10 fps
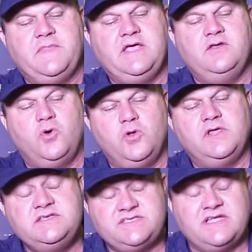in all
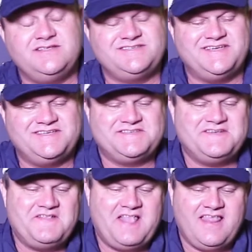instances
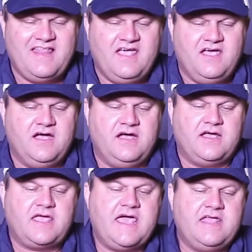
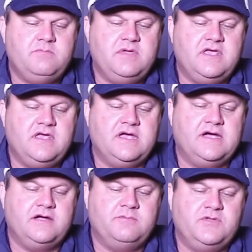can be
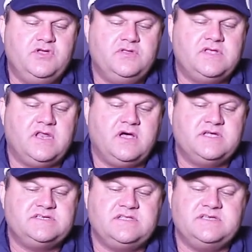
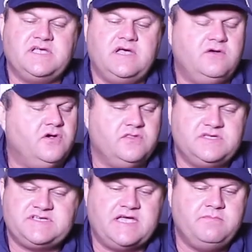utilized on the
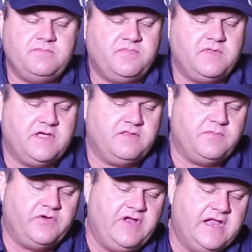same
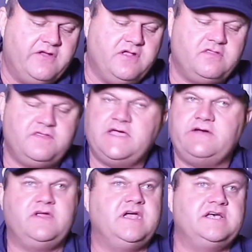reloading
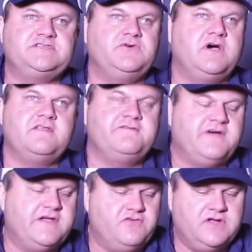theory as your other
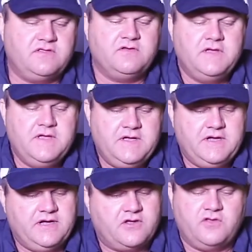favorite
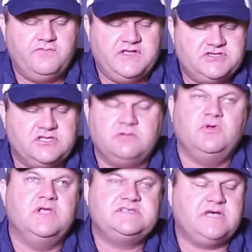conventional
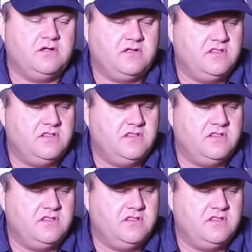bullets out